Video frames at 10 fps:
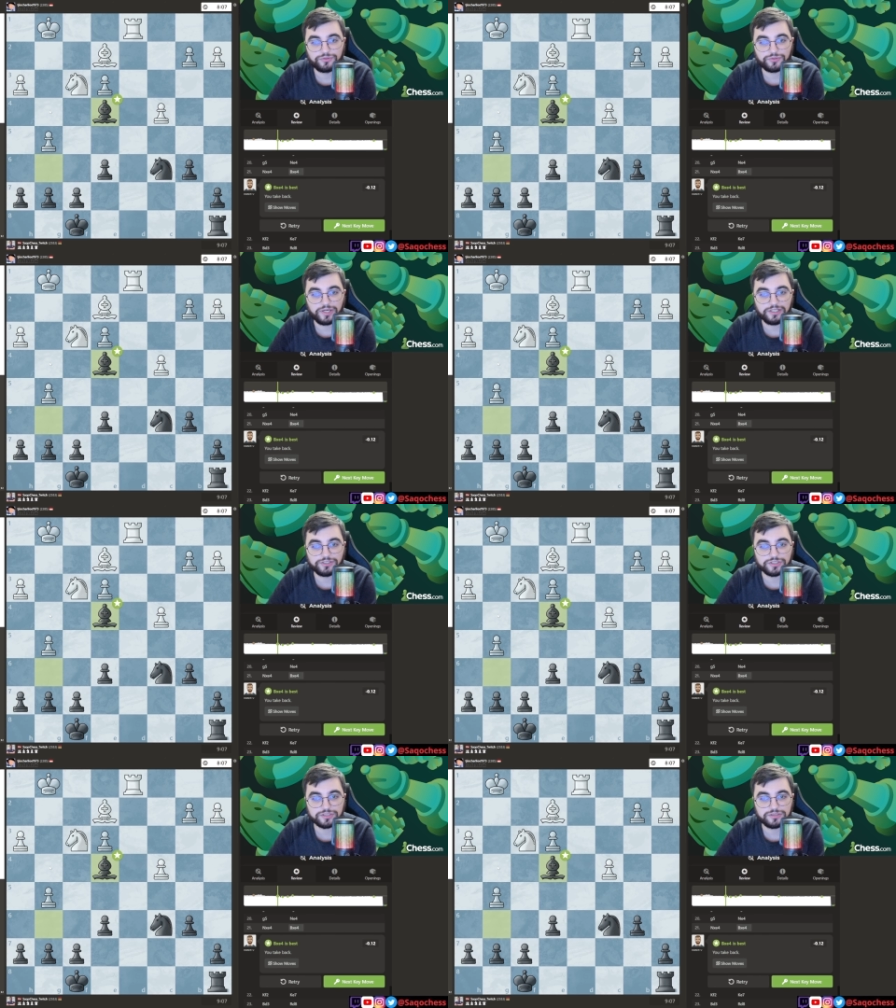
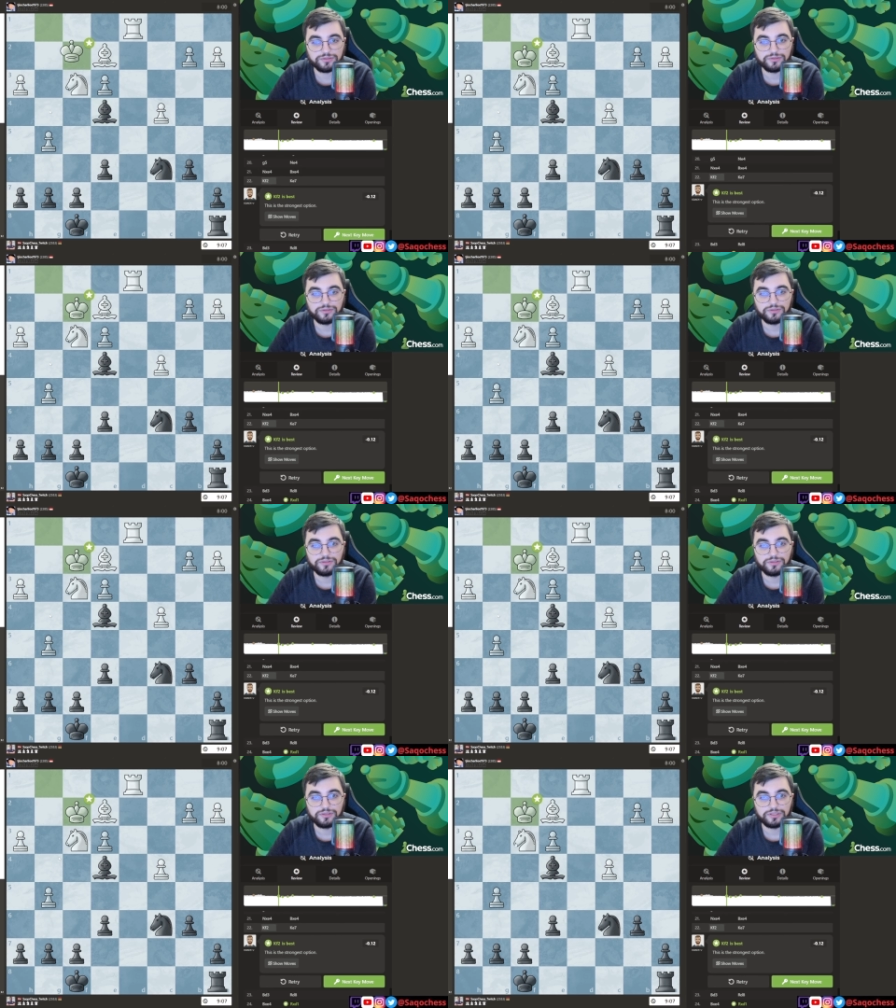Trade just
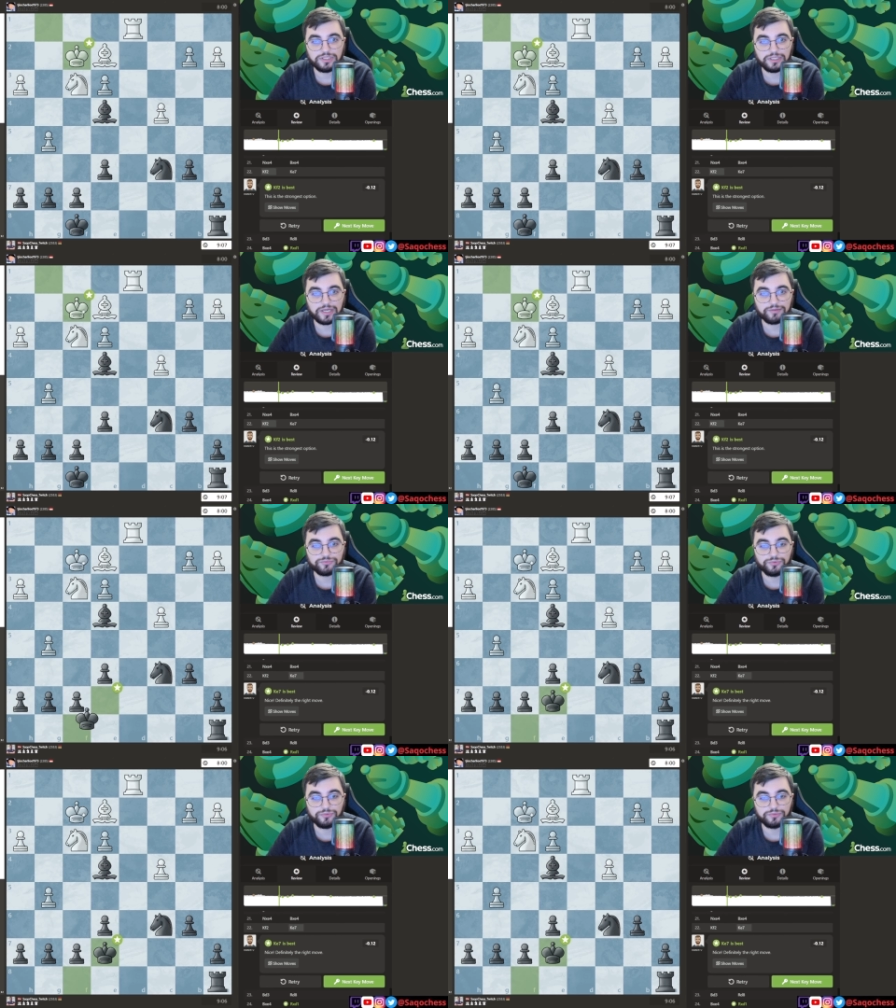king
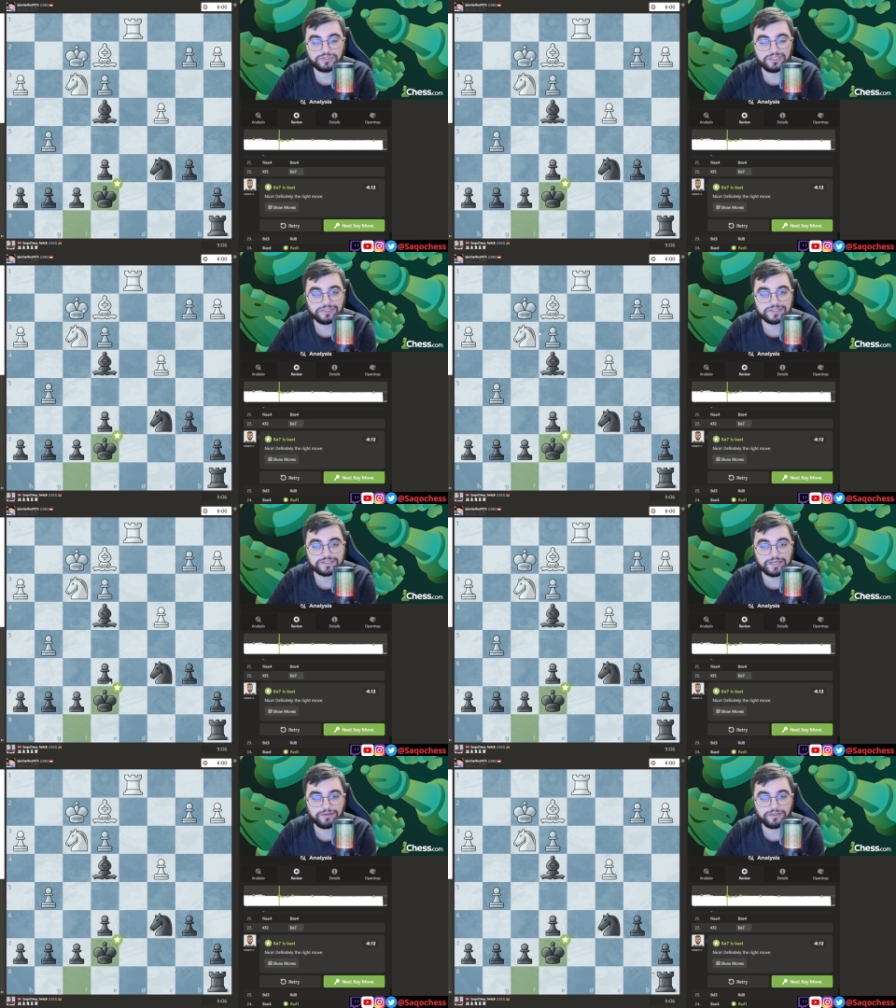f2, king
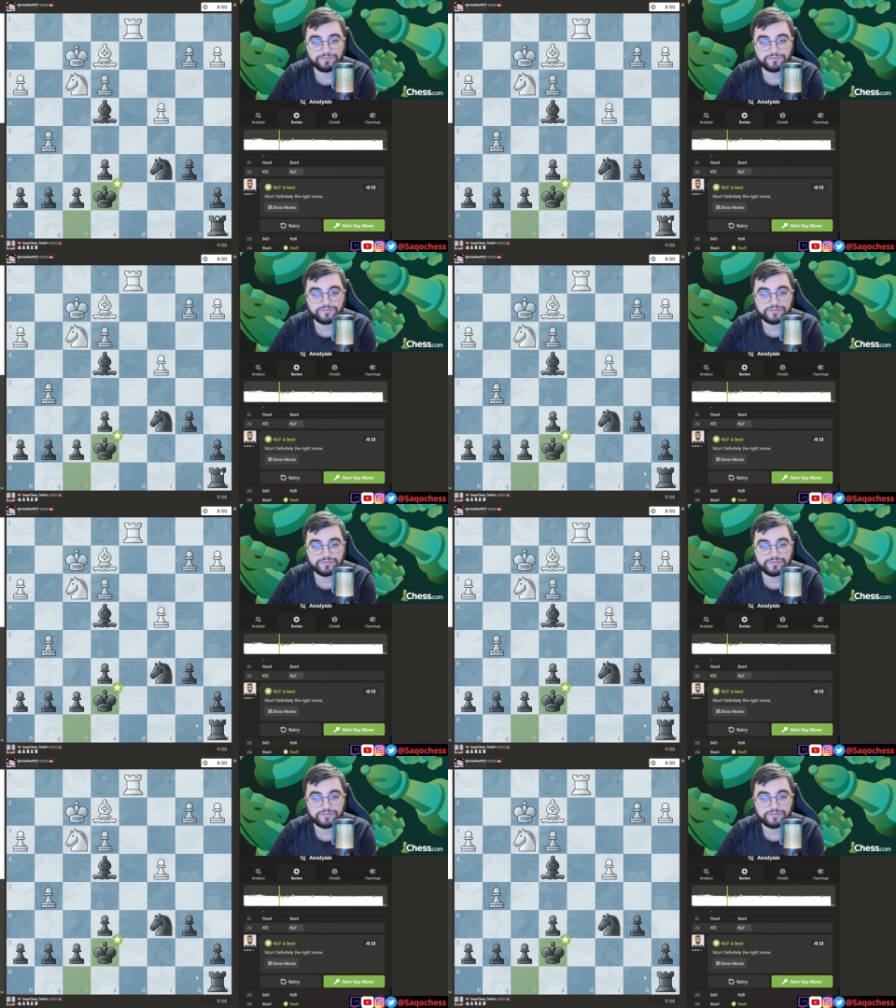e7.